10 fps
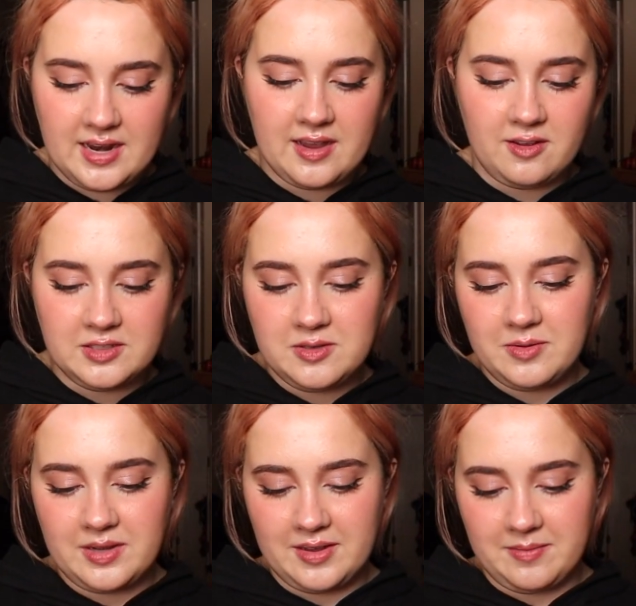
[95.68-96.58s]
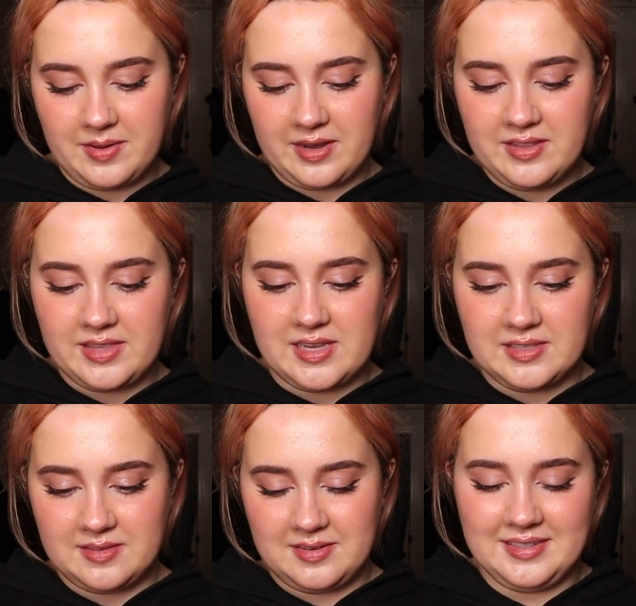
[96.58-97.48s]
I also, um, I got
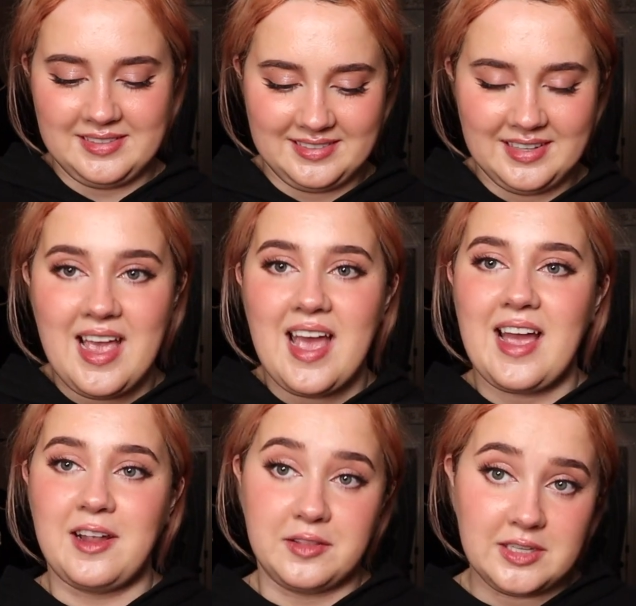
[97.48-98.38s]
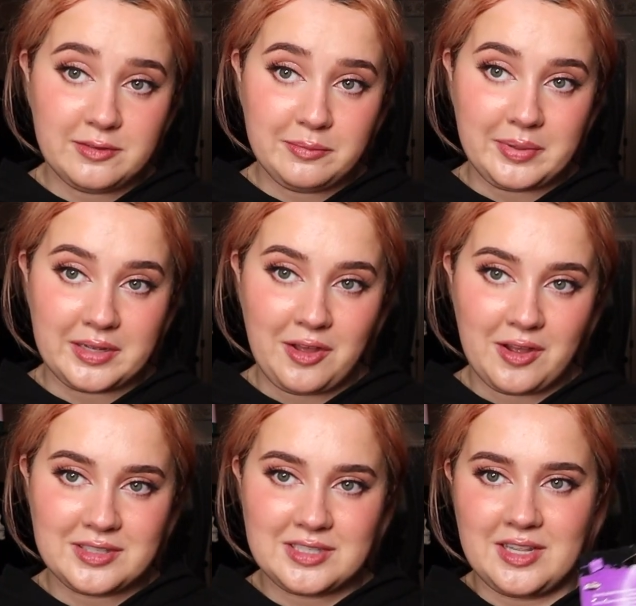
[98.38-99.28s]
these. I got these from Big
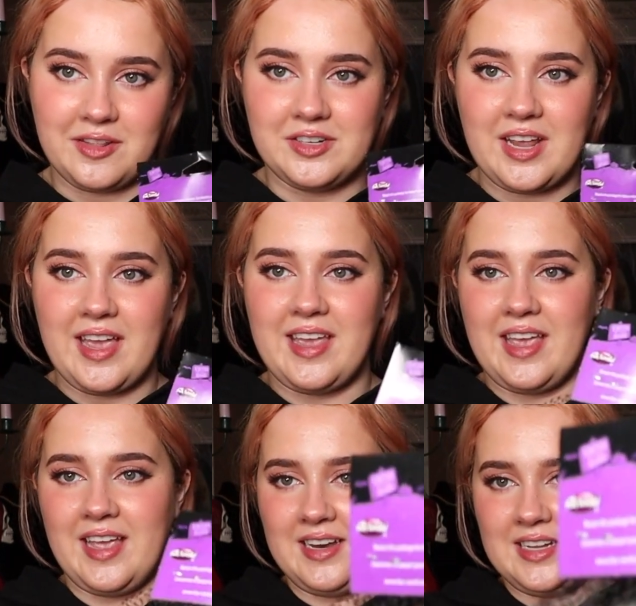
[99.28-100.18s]
Lots the other day, and